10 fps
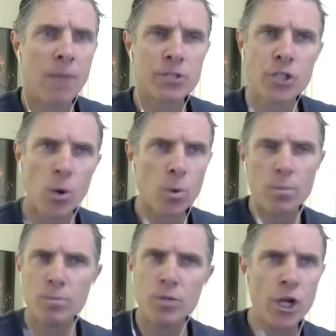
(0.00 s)
So,
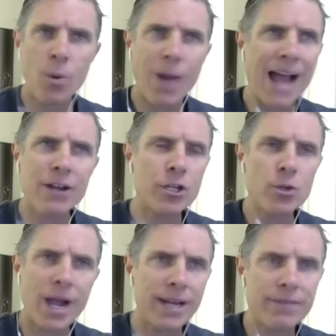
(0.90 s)
you know, how did you
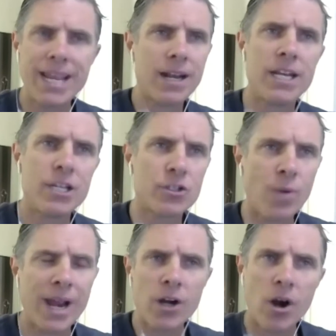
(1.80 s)
kind of get on his
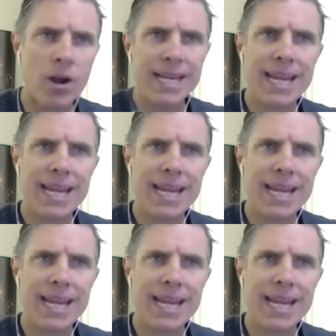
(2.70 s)
radar,